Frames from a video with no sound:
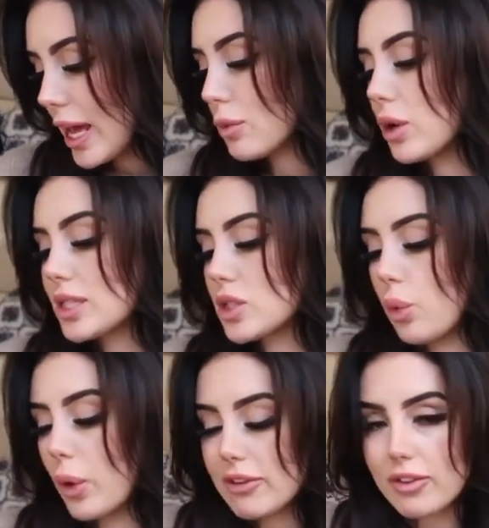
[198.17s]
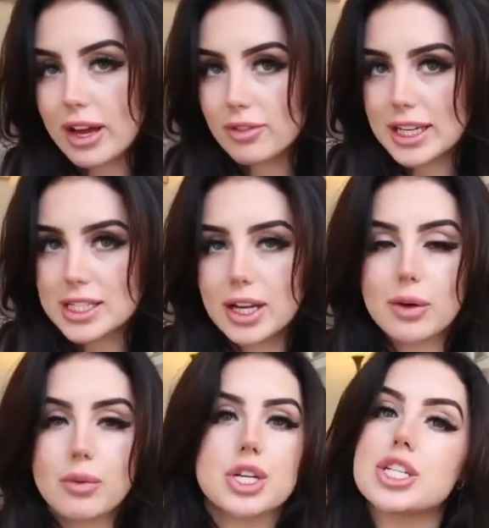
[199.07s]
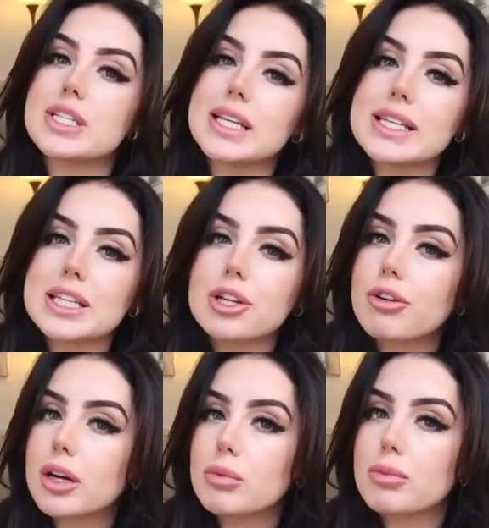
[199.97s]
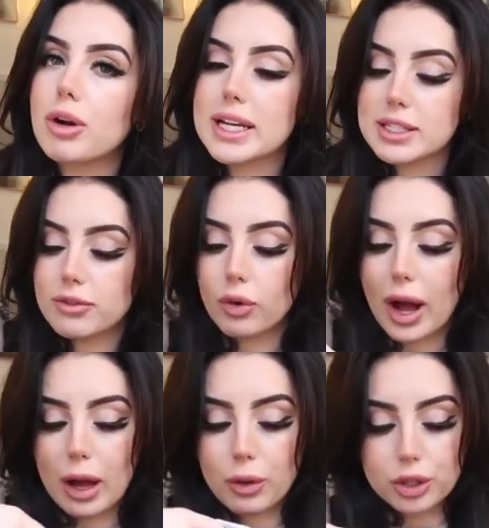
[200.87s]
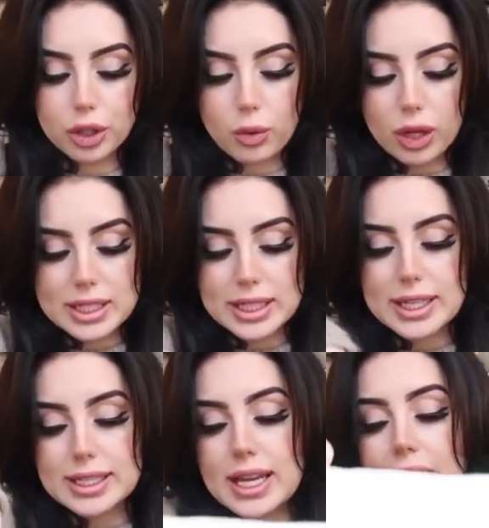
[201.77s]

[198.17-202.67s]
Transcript: It was twenty-five ninety-nine, which I just think is an incredible price for how good the quality is,